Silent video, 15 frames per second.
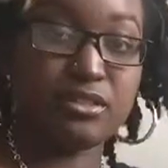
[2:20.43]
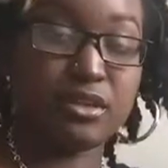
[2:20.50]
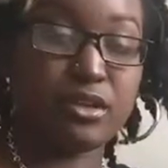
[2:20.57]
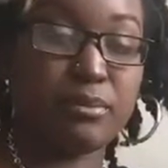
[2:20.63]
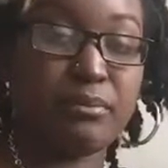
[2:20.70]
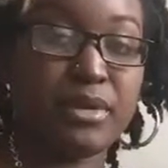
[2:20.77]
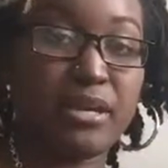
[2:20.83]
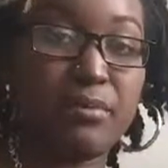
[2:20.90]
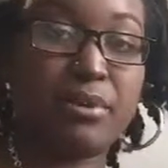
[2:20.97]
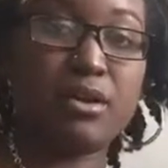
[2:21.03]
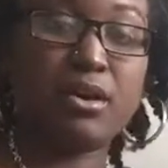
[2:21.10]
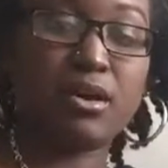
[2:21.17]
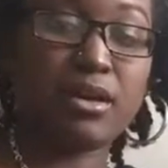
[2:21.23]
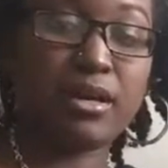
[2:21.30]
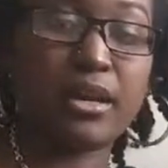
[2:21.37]
start baby
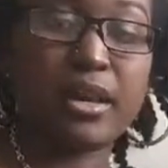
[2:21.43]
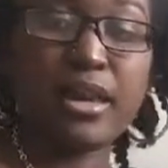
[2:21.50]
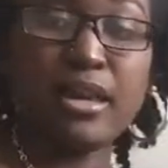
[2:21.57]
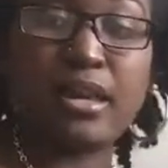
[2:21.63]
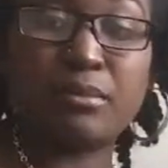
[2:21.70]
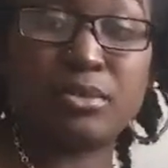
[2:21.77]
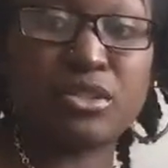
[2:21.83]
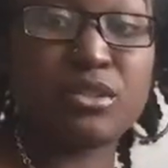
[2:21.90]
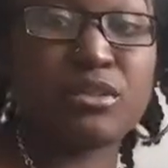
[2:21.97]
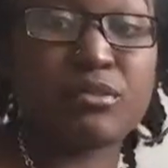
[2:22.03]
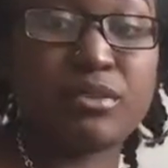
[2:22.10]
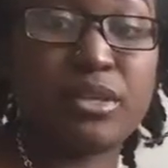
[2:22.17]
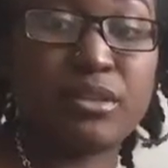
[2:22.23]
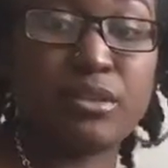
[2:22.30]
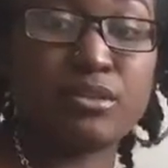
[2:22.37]
on. And I'm just going to
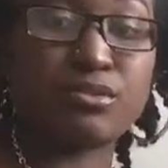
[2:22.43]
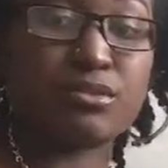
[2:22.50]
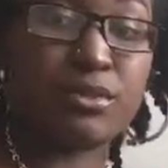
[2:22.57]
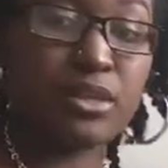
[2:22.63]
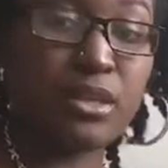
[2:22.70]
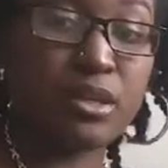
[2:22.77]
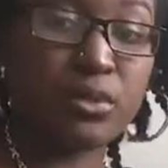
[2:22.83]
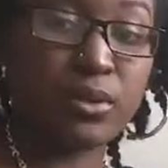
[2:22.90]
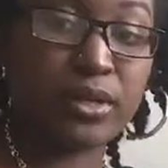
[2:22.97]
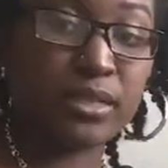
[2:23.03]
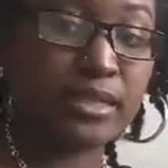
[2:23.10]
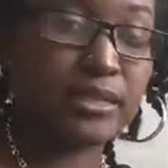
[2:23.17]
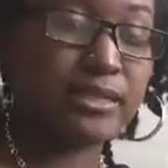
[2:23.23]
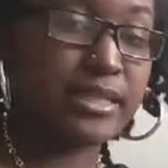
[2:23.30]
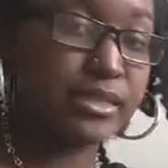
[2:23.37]
read those really quickly
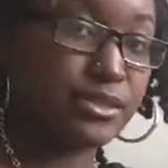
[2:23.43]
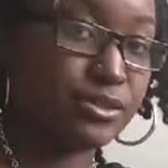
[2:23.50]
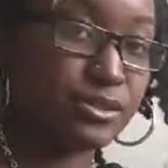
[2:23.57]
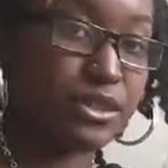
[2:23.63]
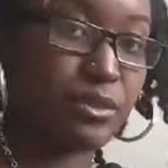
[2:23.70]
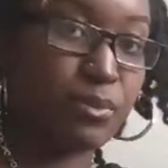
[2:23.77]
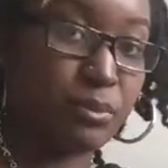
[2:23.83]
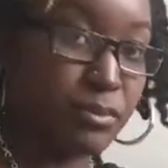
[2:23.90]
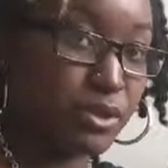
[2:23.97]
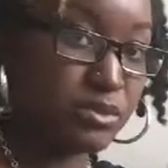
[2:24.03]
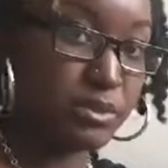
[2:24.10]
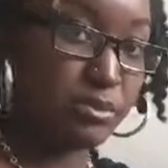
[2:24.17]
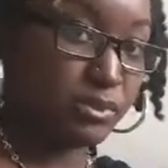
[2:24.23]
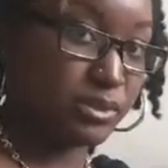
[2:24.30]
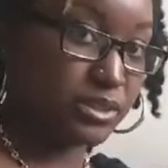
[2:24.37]
because that's usually when most
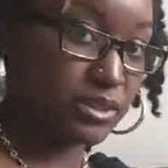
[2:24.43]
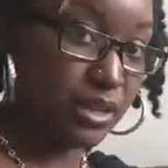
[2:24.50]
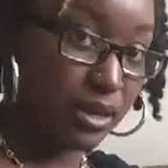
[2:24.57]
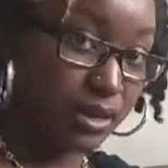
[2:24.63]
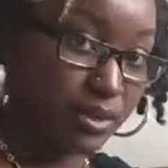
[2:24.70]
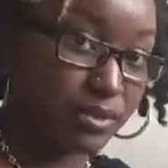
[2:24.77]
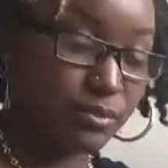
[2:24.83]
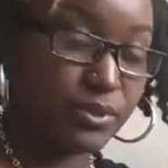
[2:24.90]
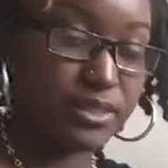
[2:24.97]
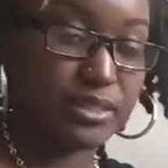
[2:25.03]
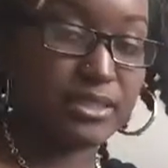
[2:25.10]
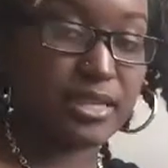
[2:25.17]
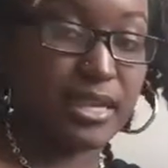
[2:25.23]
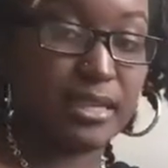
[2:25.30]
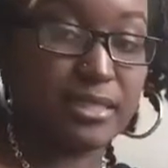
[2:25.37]
people start with the
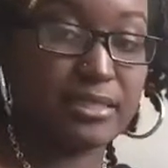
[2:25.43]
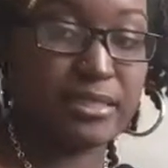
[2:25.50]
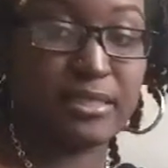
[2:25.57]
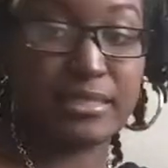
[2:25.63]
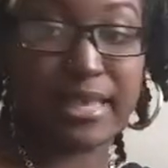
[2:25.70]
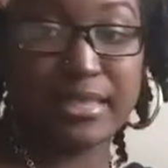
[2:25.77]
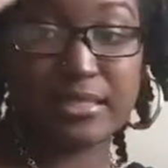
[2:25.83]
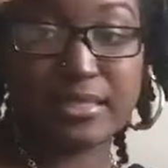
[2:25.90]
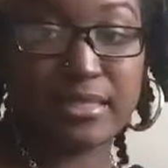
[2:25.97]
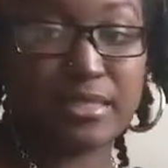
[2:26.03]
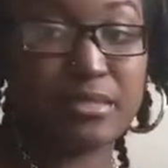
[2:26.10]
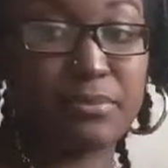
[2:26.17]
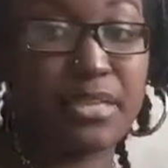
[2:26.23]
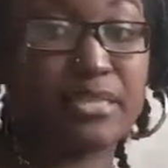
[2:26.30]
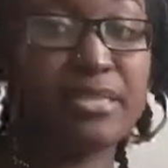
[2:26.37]
solids, is at 6
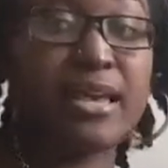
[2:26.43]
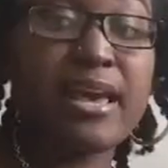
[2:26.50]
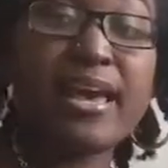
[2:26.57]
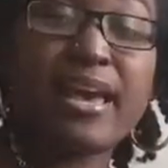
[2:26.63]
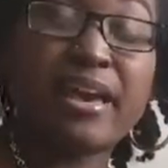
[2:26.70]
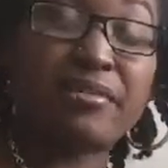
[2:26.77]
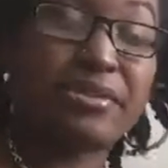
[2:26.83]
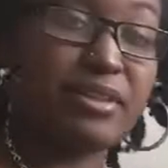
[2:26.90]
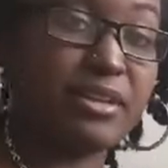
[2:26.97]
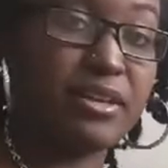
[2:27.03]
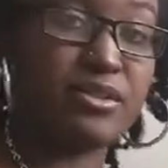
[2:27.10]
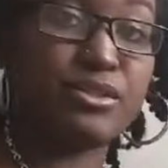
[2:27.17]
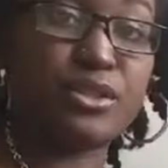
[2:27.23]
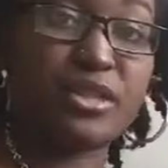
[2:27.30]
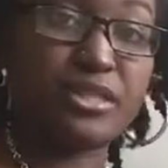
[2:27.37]
months. Everything
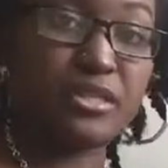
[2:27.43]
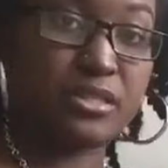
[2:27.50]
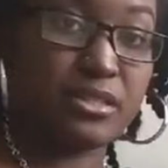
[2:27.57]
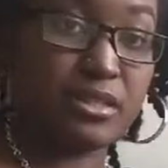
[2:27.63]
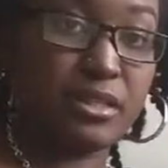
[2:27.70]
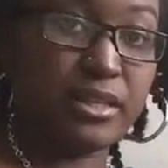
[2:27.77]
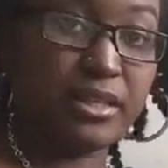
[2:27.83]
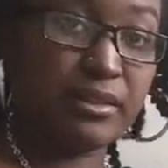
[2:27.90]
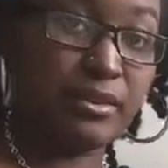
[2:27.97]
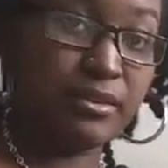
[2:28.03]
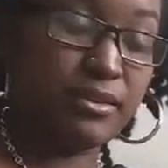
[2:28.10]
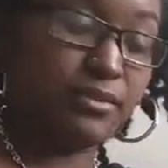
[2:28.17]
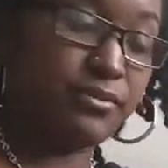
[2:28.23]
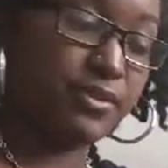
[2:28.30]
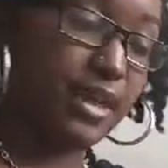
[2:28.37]
else you can just look at
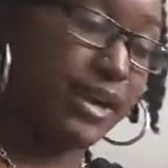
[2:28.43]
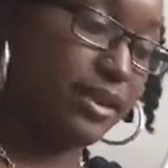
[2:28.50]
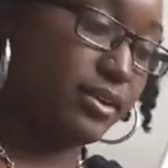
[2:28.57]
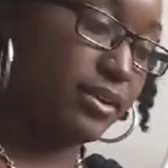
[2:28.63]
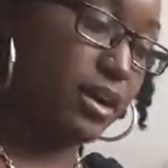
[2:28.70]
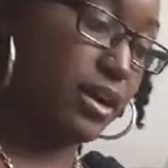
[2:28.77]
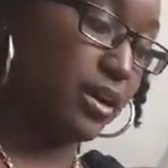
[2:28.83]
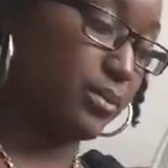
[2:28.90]
the flyer,